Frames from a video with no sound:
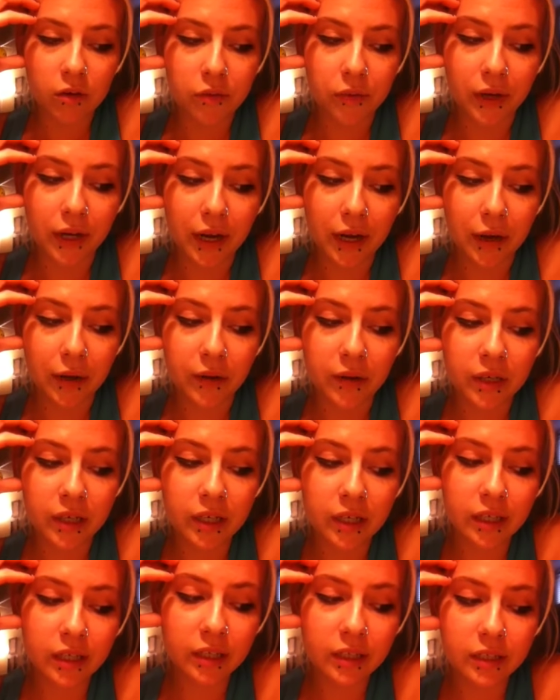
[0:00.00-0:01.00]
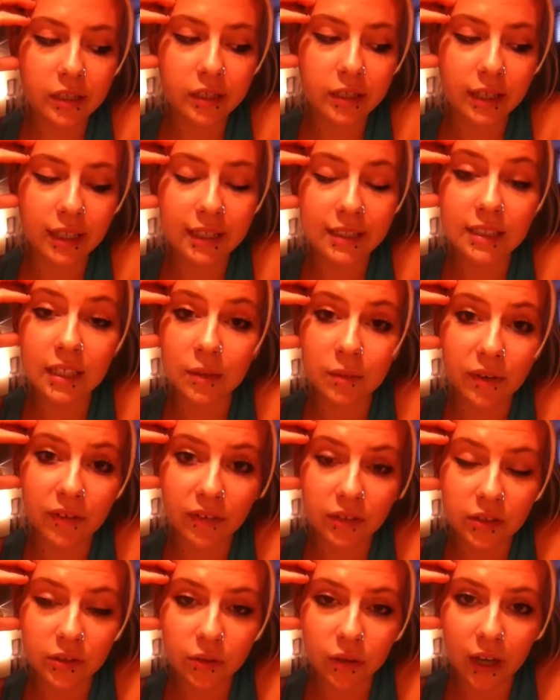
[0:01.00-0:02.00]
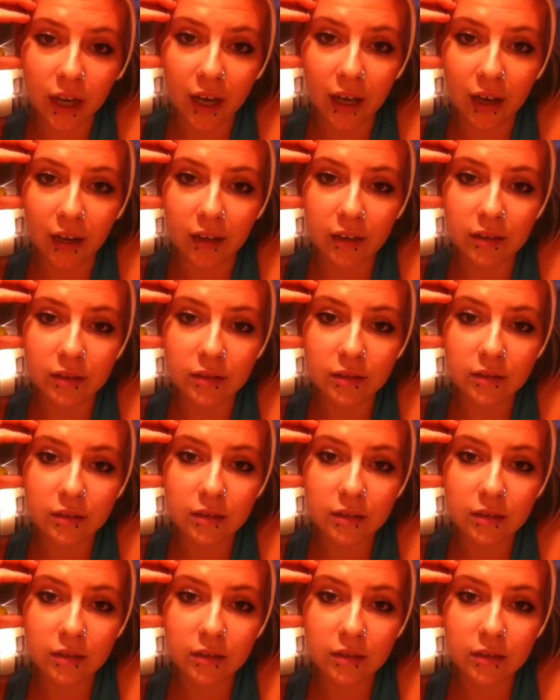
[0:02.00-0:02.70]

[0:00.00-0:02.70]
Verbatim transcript: right now, like I said, my friend's okay.